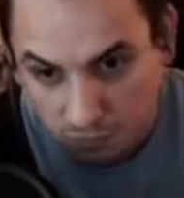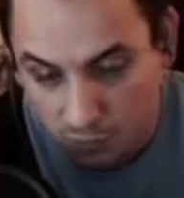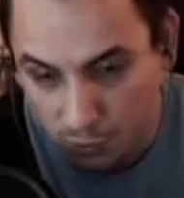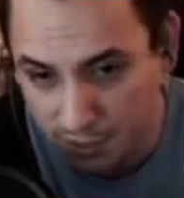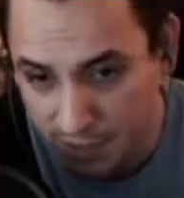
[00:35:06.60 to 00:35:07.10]

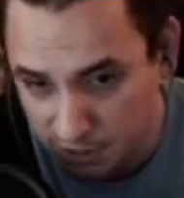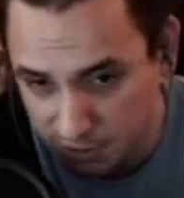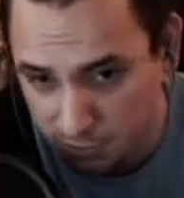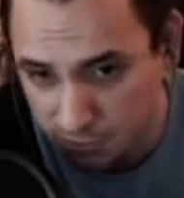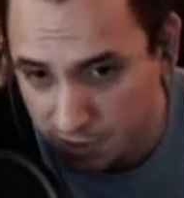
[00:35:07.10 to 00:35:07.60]
You can
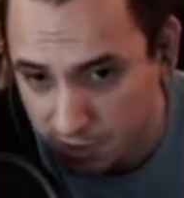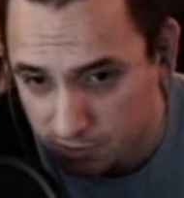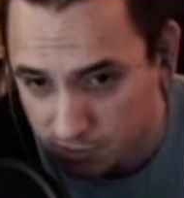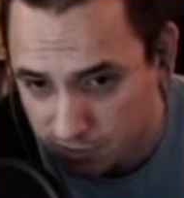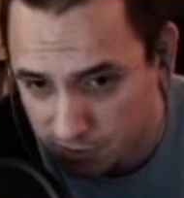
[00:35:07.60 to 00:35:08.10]
actually use
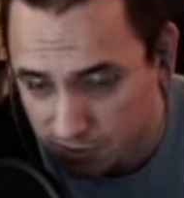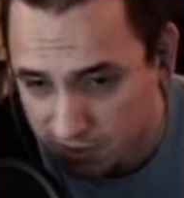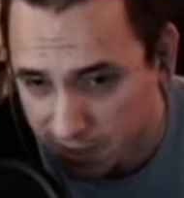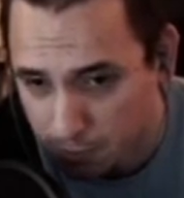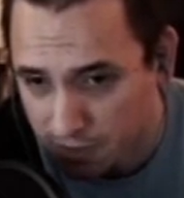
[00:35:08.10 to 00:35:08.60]
Knuckles to
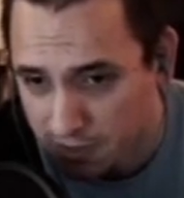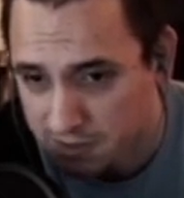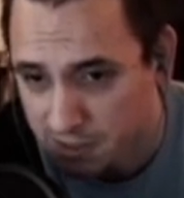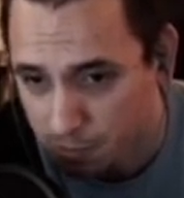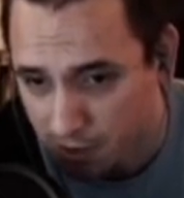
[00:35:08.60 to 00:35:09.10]
stay within
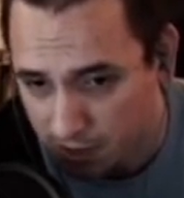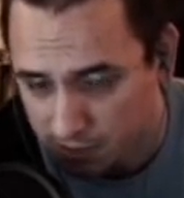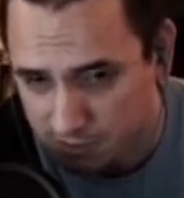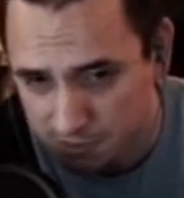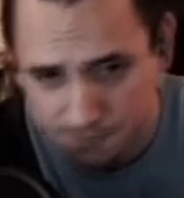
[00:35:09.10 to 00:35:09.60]
his
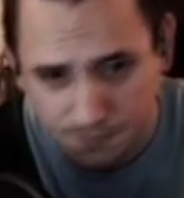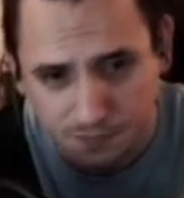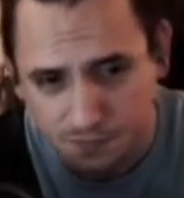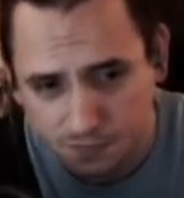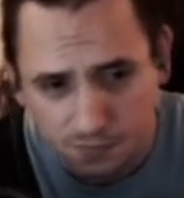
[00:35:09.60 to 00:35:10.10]
hitbox.
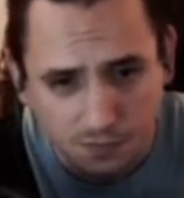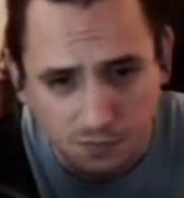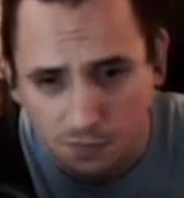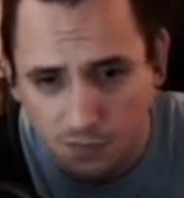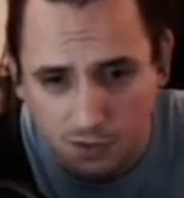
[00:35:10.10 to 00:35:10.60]

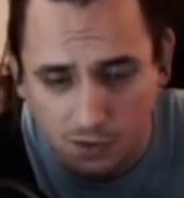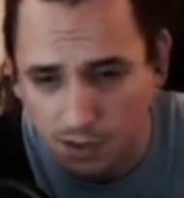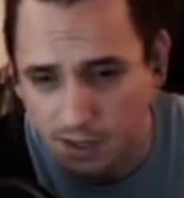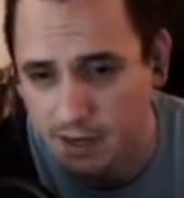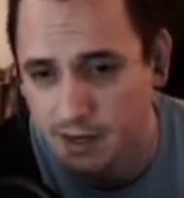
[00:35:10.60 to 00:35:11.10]

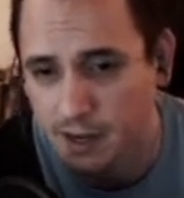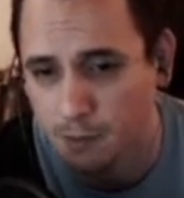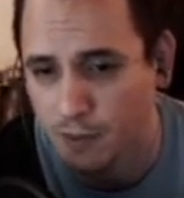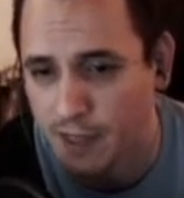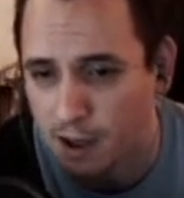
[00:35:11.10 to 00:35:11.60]
And
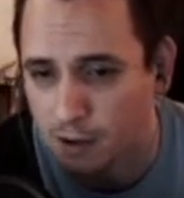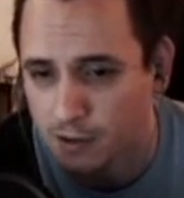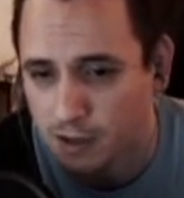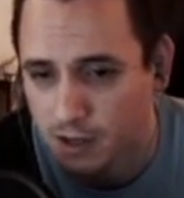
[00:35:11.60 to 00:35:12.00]
without